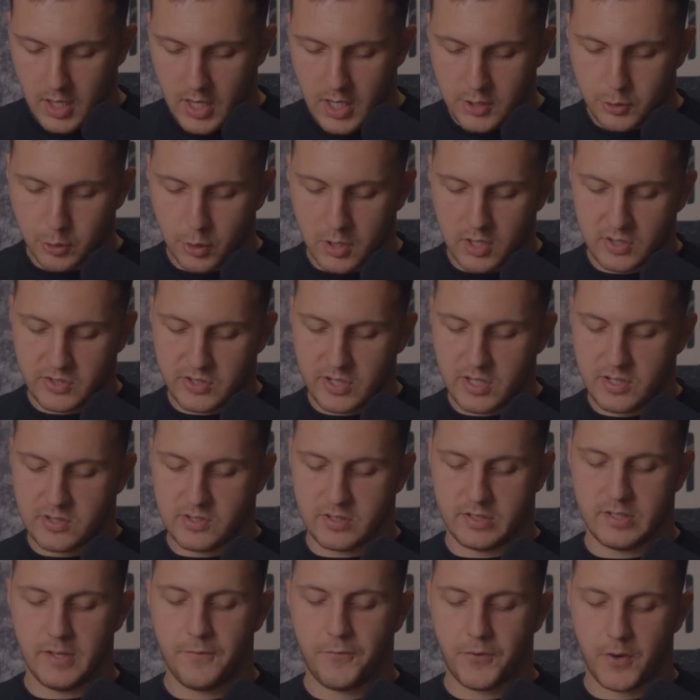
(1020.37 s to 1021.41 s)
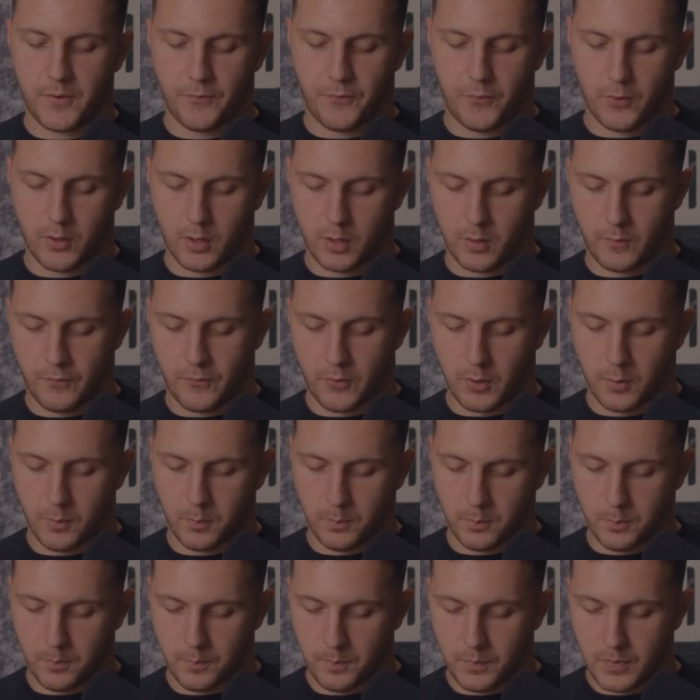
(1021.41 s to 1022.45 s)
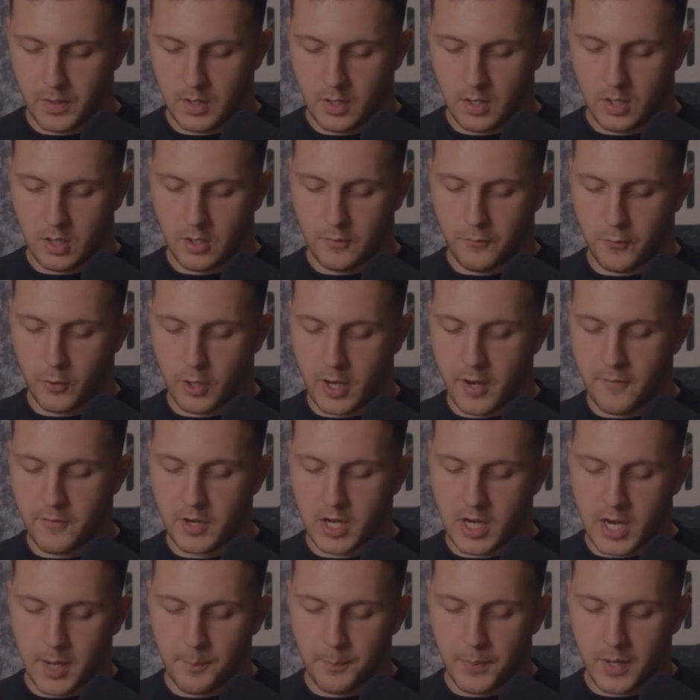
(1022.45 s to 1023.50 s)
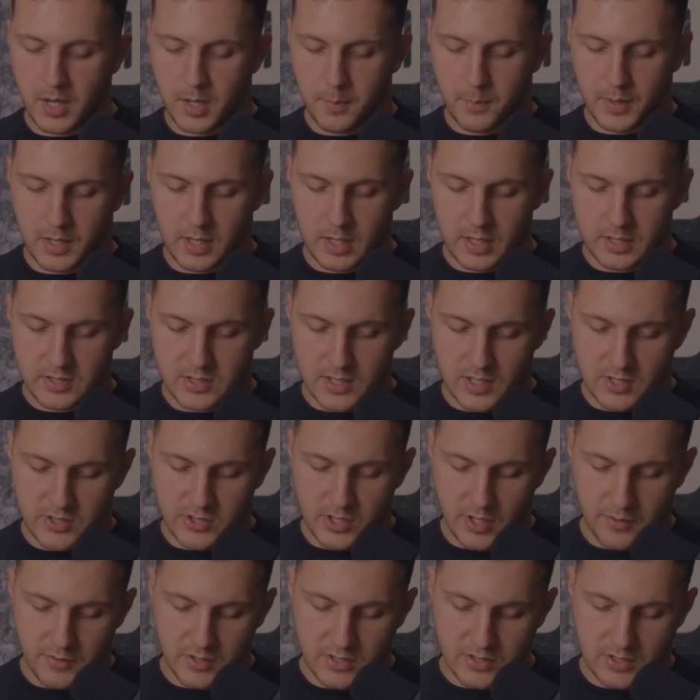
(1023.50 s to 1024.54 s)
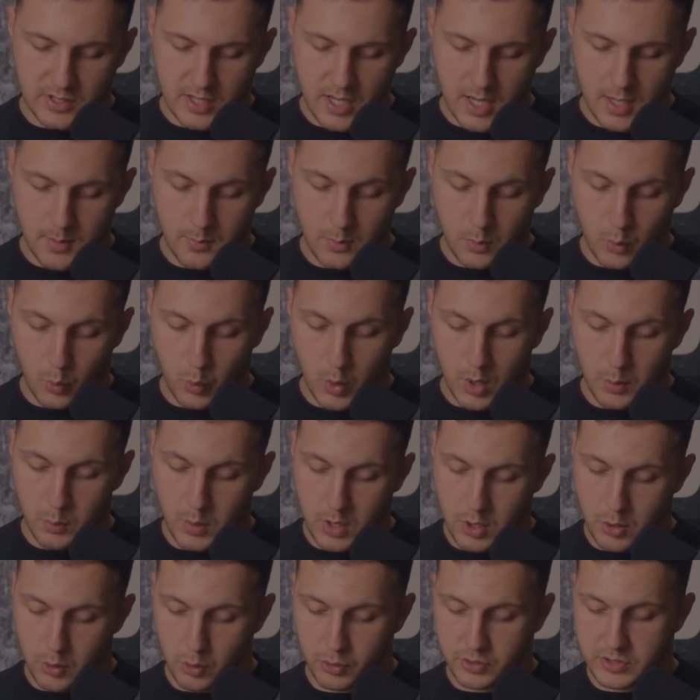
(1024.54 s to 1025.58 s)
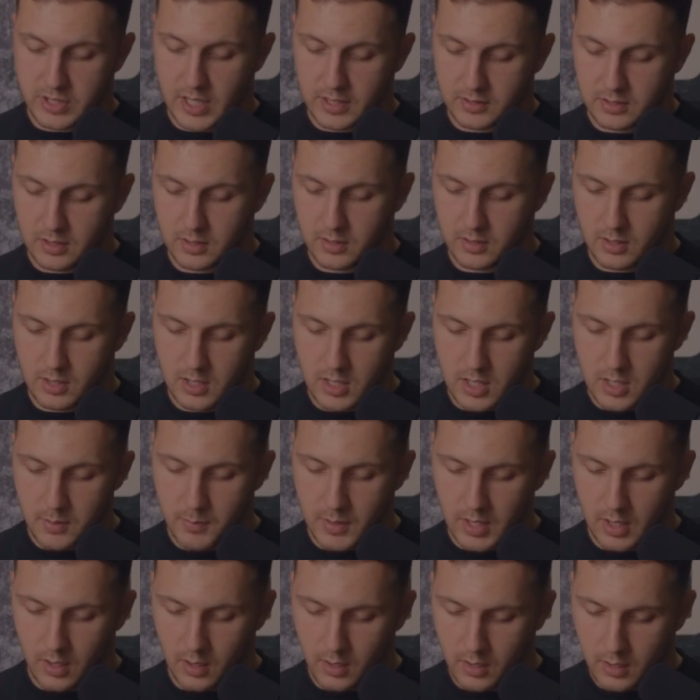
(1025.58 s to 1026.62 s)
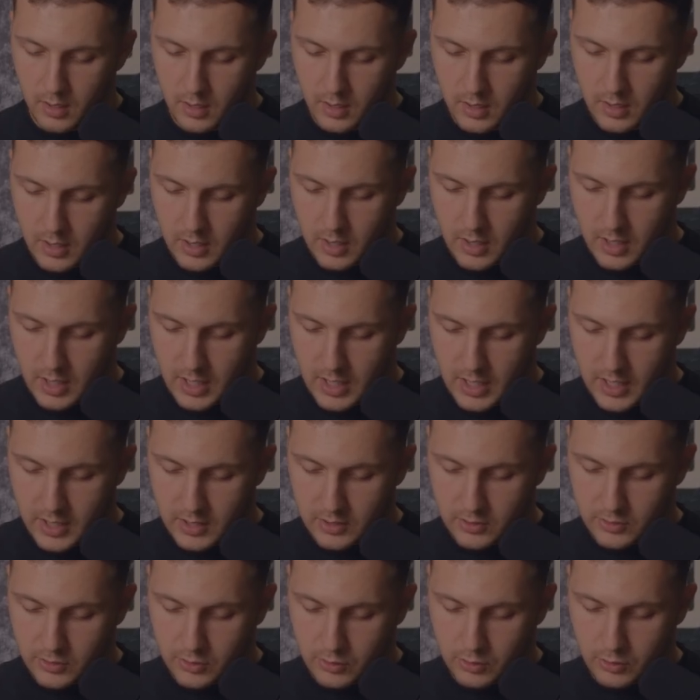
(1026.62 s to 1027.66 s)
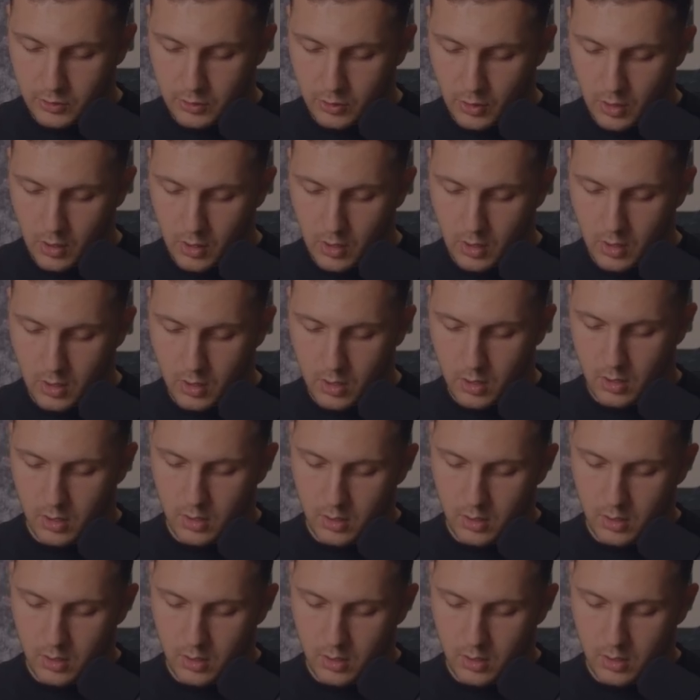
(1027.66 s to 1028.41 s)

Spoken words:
As you can see, it's different for every company, but let's say service name. When we use that in the email, I saw